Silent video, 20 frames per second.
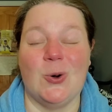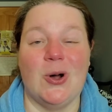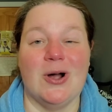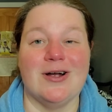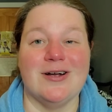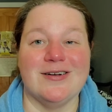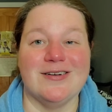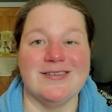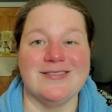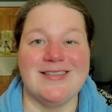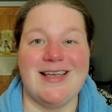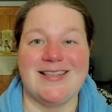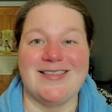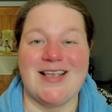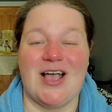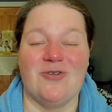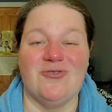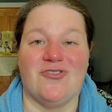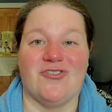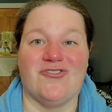or
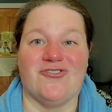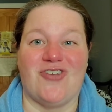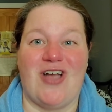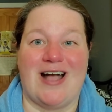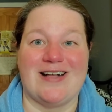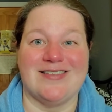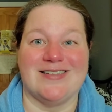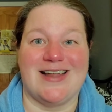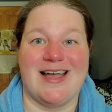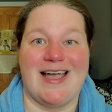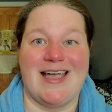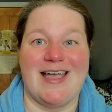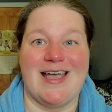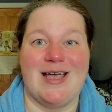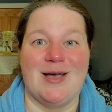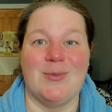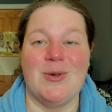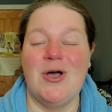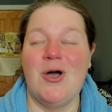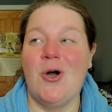that's how distracted I
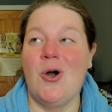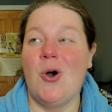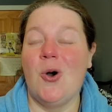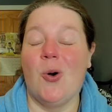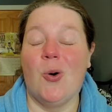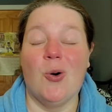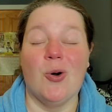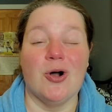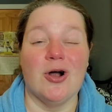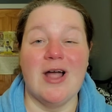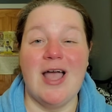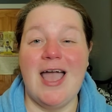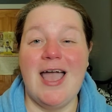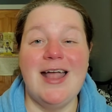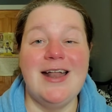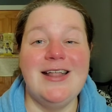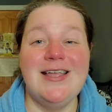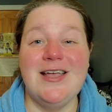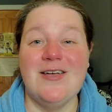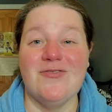am or
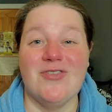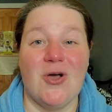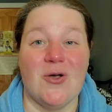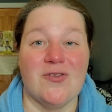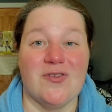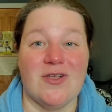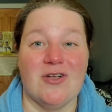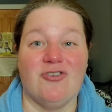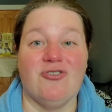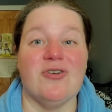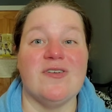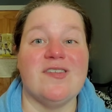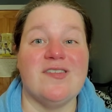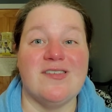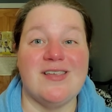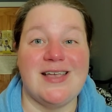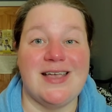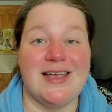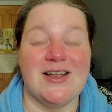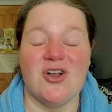any of those
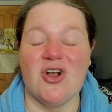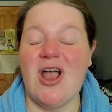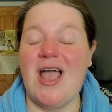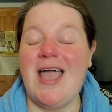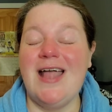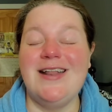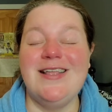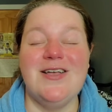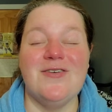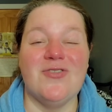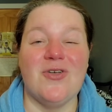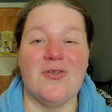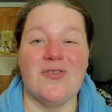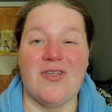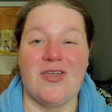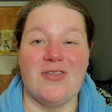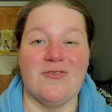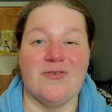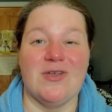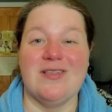Christine or any of those
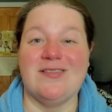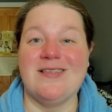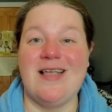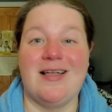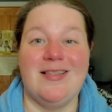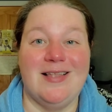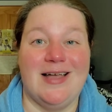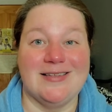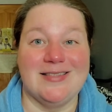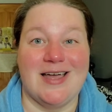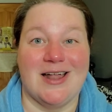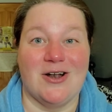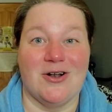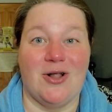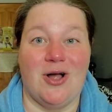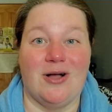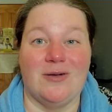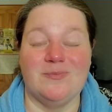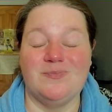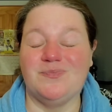other it's not like that at
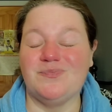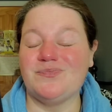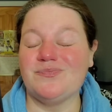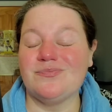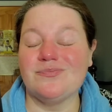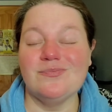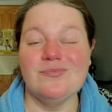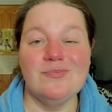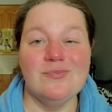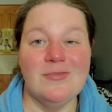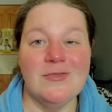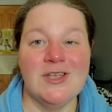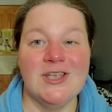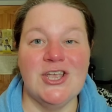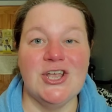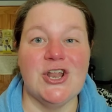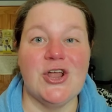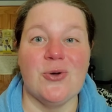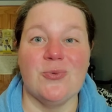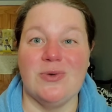all.
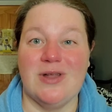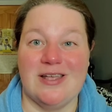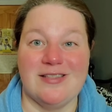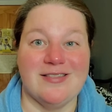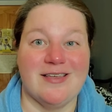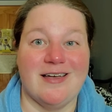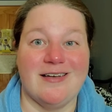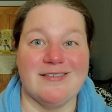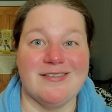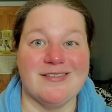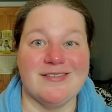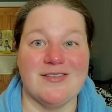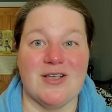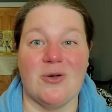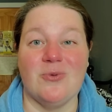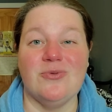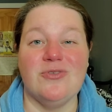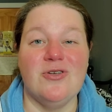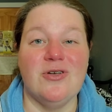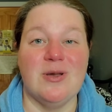You don't need this.
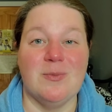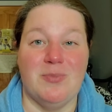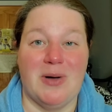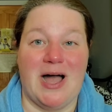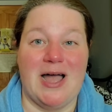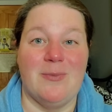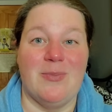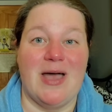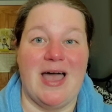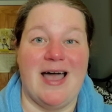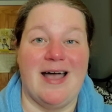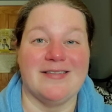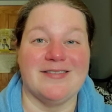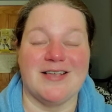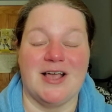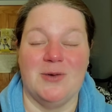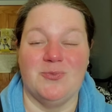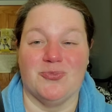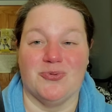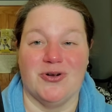So you can bypass
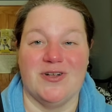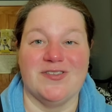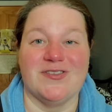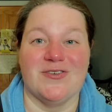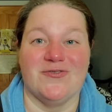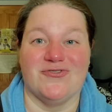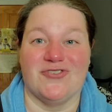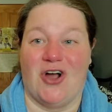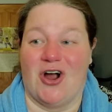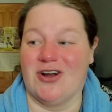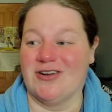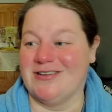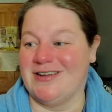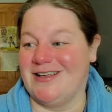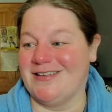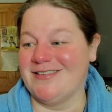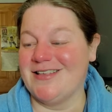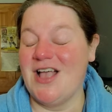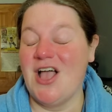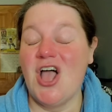on Prince of
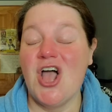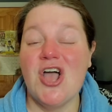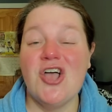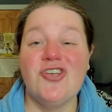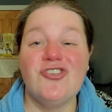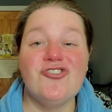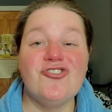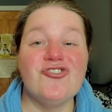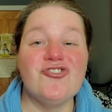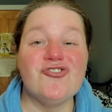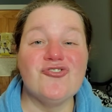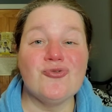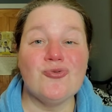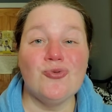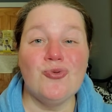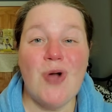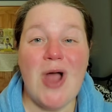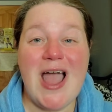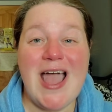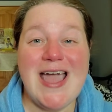Darkness.
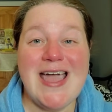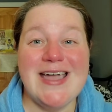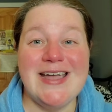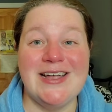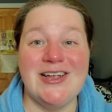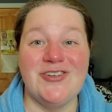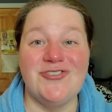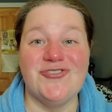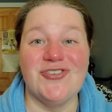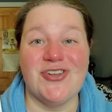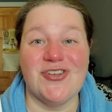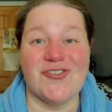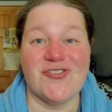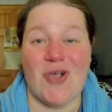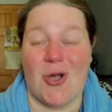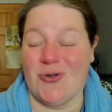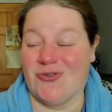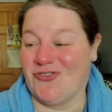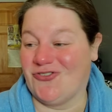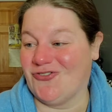Strange. It is
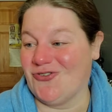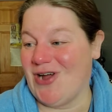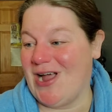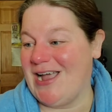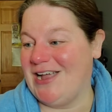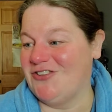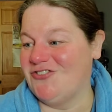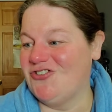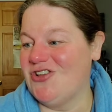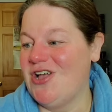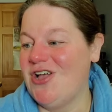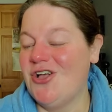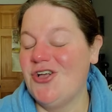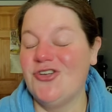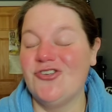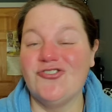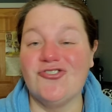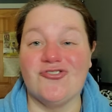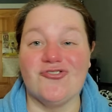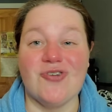so strange.
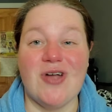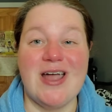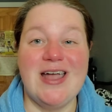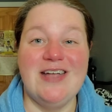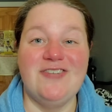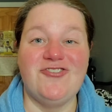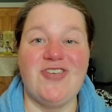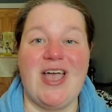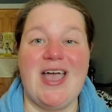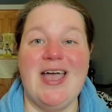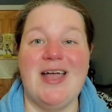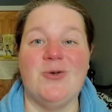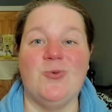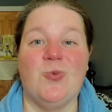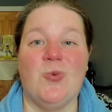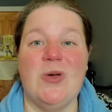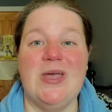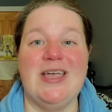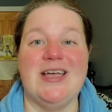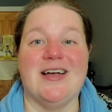Strange
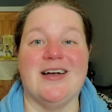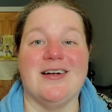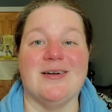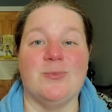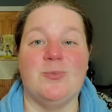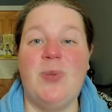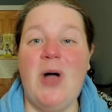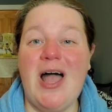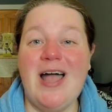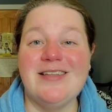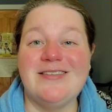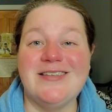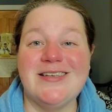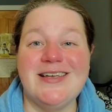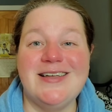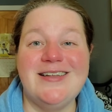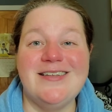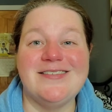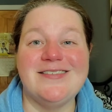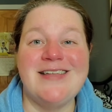and weird. But
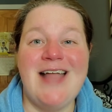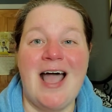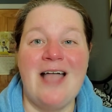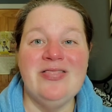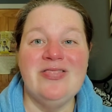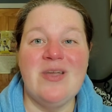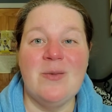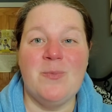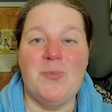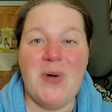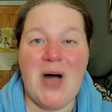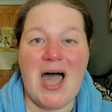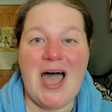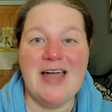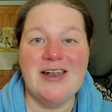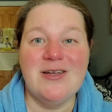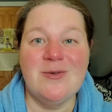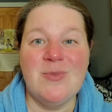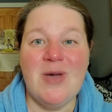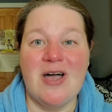it is not the
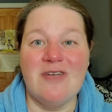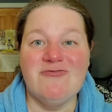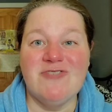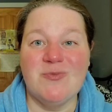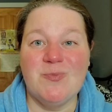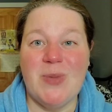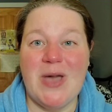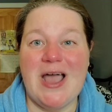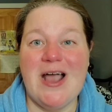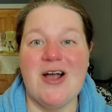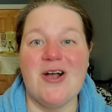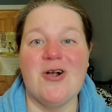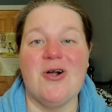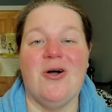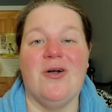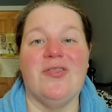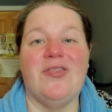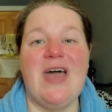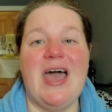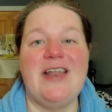bottom of the
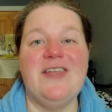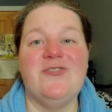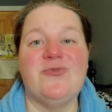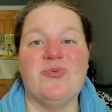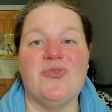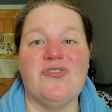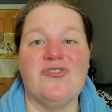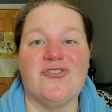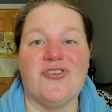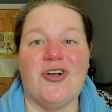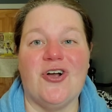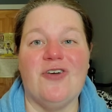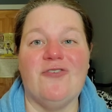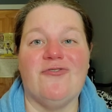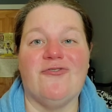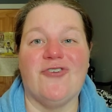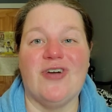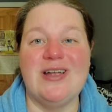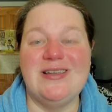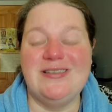barrel. That is
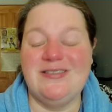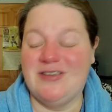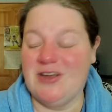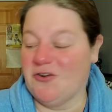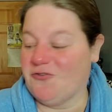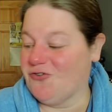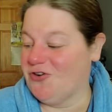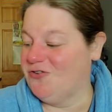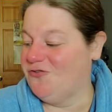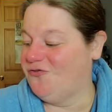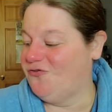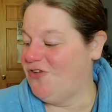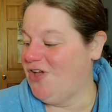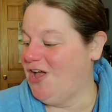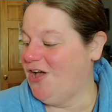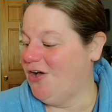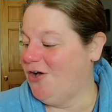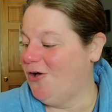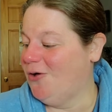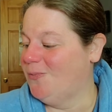reserved for a different
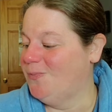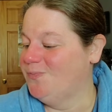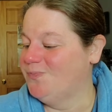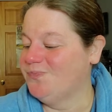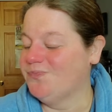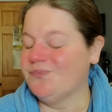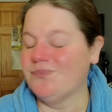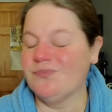film.